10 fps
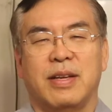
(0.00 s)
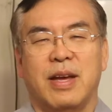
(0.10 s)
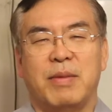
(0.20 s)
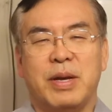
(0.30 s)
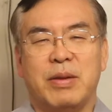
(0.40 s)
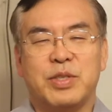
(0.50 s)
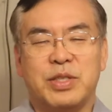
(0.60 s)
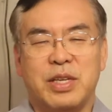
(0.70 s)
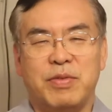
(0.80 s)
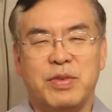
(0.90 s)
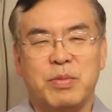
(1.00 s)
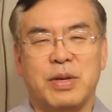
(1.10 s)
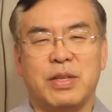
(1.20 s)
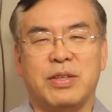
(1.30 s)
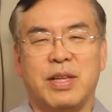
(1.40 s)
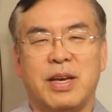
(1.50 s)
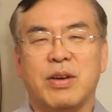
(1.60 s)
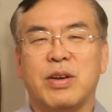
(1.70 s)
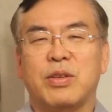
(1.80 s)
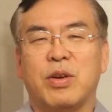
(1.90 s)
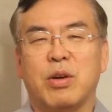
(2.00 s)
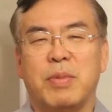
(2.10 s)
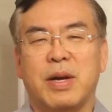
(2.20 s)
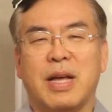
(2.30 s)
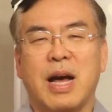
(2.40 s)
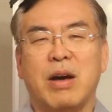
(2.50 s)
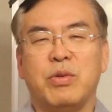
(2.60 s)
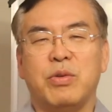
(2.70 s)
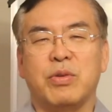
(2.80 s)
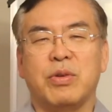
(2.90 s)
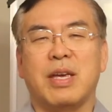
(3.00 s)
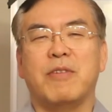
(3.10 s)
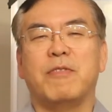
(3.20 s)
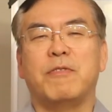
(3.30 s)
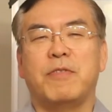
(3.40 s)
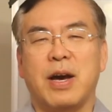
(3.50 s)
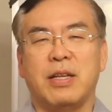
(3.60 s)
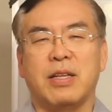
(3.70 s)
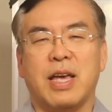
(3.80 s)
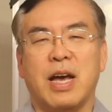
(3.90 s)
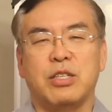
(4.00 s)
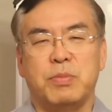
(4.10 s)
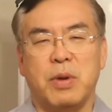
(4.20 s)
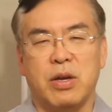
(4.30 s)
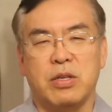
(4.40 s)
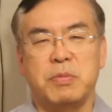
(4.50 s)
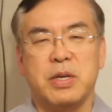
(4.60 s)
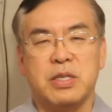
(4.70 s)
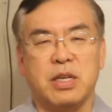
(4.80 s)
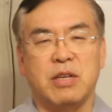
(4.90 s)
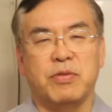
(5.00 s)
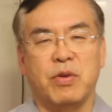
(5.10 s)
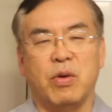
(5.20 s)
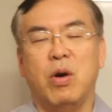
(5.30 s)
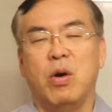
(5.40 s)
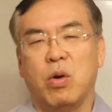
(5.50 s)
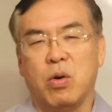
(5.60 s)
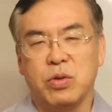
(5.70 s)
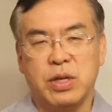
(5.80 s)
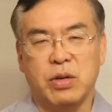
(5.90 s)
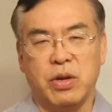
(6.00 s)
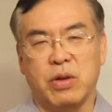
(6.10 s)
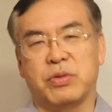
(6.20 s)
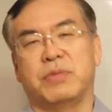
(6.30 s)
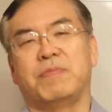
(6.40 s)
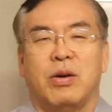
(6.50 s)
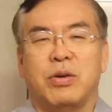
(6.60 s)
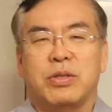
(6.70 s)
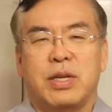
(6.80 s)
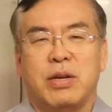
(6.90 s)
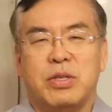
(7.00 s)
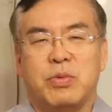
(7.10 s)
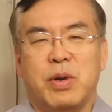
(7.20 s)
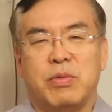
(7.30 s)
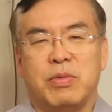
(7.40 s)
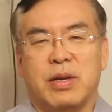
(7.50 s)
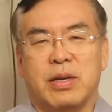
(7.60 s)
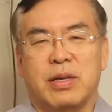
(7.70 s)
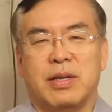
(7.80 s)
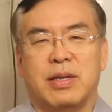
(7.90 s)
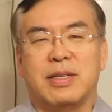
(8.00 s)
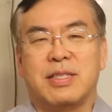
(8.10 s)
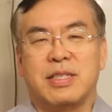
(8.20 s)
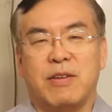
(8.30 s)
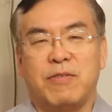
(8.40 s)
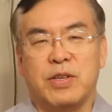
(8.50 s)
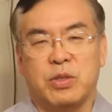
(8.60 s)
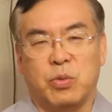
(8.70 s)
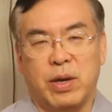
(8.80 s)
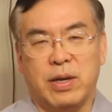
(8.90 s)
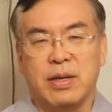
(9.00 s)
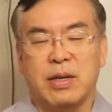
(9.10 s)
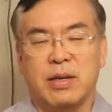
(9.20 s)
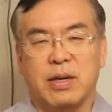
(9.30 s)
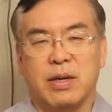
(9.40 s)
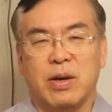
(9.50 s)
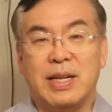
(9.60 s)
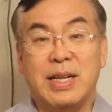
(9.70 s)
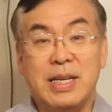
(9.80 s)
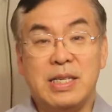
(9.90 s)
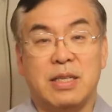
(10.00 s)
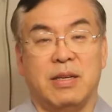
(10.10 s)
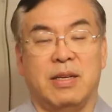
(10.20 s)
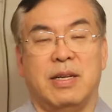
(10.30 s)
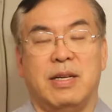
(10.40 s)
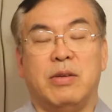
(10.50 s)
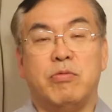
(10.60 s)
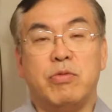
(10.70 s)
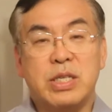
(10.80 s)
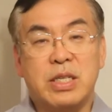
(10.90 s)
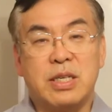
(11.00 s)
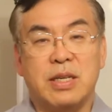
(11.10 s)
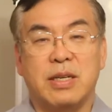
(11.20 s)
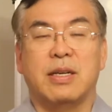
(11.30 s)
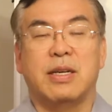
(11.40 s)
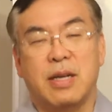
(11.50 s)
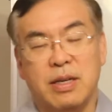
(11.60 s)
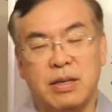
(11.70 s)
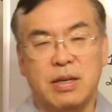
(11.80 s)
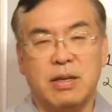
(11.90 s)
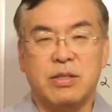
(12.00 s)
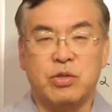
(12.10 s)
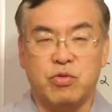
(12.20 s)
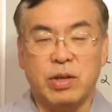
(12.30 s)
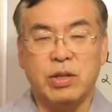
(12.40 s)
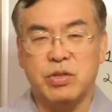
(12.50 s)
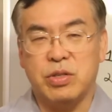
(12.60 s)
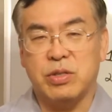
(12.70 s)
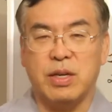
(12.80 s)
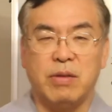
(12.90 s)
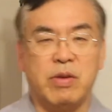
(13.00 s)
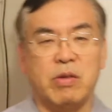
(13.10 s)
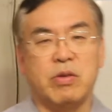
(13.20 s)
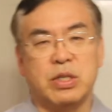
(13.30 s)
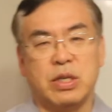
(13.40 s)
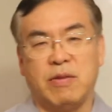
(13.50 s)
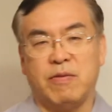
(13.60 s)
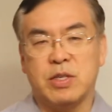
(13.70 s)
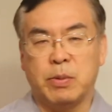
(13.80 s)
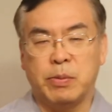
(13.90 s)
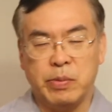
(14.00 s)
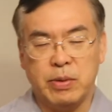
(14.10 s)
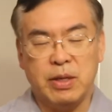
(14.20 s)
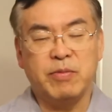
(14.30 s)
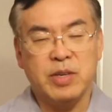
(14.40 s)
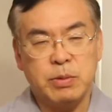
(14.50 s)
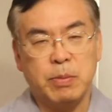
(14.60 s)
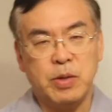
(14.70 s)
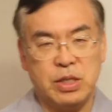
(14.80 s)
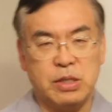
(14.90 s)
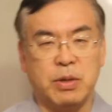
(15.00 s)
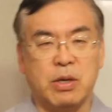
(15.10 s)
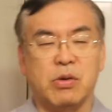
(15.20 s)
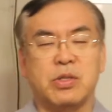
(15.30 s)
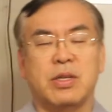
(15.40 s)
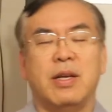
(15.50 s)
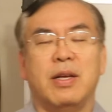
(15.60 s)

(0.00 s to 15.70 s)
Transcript: Hi, my name is Steve Nomura. Today I'm going to talk about how you can find cash buyers basically for wholesale deals. Wholesale is one of the safest way, least risk strategies in real estate investment business, because